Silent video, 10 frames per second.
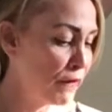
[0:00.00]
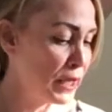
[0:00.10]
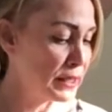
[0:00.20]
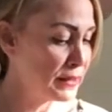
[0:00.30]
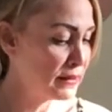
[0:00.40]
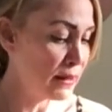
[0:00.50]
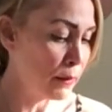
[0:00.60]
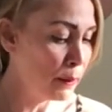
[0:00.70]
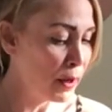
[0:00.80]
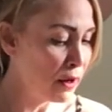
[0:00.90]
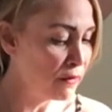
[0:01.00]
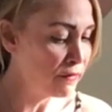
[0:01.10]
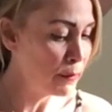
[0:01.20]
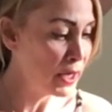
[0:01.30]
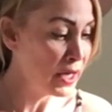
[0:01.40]
find some
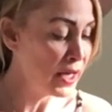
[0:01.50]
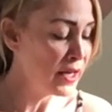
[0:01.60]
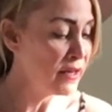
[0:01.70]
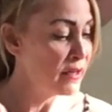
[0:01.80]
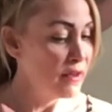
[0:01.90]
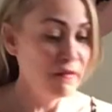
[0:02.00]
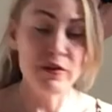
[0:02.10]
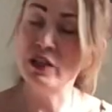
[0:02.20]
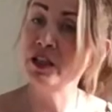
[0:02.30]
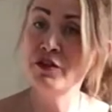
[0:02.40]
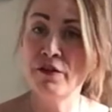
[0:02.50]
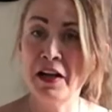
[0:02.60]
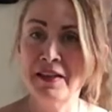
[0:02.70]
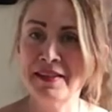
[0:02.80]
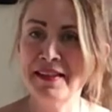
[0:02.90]
of my vintage
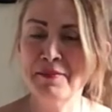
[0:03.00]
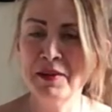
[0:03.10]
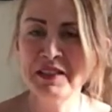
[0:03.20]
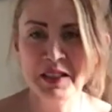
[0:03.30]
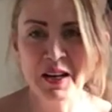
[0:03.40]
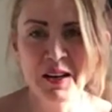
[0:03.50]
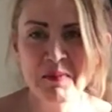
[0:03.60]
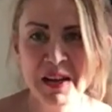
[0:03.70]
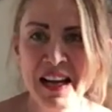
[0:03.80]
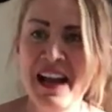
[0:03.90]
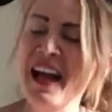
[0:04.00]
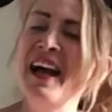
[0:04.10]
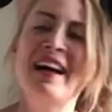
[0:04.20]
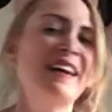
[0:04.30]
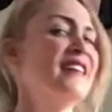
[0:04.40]
finds in my shop
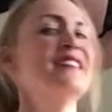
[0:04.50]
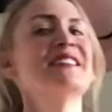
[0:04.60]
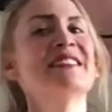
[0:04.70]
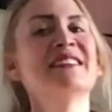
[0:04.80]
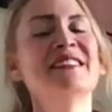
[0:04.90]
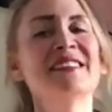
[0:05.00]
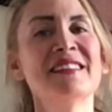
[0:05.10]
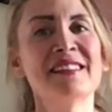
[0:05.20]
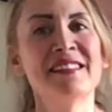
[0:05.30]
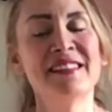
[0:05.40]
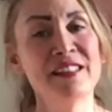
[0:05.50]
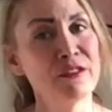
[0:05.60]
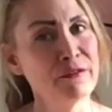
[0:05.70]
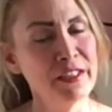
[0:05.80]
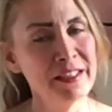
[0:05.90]
at
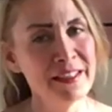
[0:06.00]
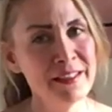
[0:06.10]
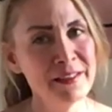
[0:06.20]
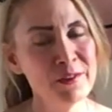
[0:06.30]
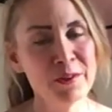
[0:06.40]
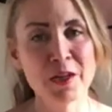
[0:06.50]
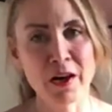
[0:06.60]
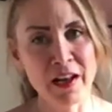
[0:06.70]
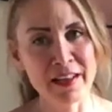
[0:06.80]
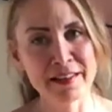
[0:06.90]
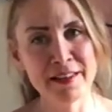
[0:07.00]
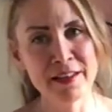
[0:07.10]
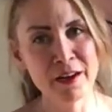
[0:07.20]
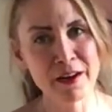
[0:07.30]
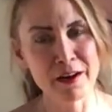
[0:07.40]

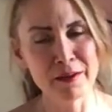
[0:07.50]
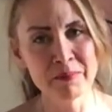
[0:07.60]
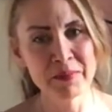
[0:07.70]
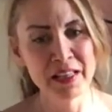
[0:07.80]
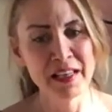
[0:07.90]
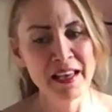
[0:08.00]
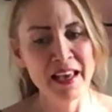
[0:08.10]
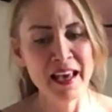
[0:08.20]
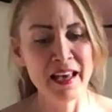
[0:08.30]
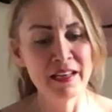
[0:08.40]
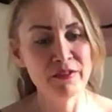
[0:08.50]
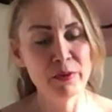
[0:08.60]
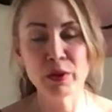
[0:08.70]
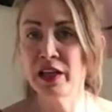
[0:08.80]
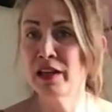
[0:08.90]
ziehlvintage.etsy.com. And if you
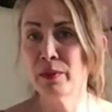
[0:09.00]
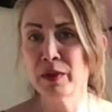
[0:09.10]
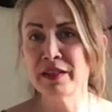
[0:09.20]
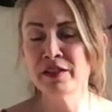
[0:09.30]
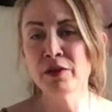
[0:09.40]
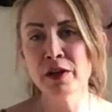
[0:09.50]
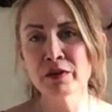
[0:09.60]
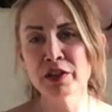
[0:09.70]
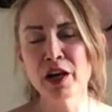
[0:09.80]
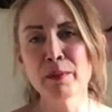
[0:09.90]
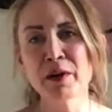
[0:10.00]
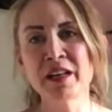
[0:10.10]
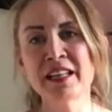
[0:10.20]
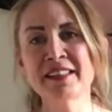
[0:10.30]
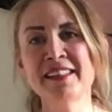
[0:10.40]
wanna hit up my studio shop on
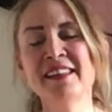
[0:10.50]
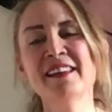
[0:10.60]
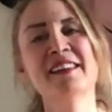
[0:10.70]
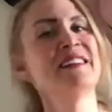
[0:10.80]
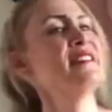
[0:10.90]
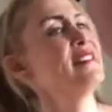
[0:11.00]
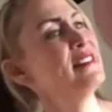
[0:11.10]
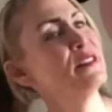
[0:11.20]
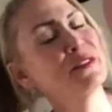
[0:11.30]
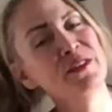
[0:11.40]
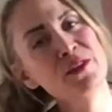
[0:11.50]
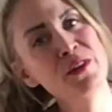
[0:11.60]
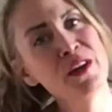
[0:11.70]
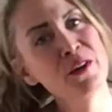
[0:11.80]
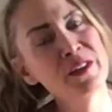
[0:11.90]
Etsy, it's
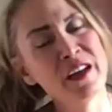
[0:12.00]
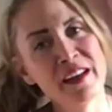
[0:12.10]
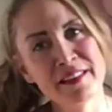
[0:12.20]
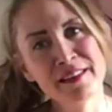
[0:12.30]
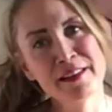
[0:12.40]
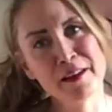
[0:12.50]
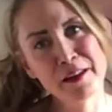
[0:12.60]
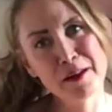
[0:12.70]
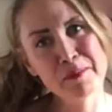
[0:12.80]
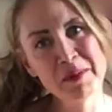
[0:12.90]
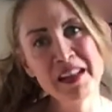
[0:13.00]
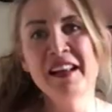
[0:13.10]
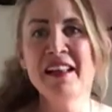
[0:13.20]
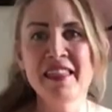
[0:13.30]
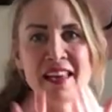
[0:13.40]
ziehlstudio.etsy.com.
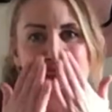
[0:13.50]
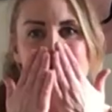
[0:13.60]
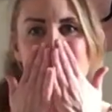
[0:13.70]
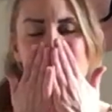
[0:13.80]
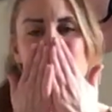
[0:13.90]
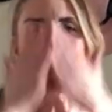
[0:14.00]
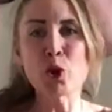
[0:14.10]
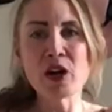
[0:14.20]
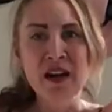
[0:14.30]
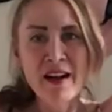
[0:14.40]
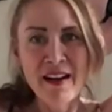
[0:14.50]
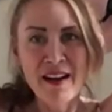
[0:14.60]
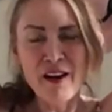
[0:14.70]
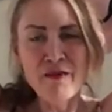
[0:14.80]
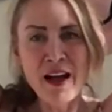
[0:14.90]
Thanks again.
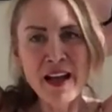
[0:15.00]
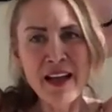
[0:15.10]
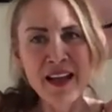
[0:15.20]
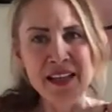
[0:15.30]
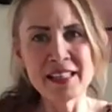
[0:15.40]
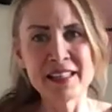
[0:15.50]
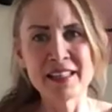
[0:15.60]
All right,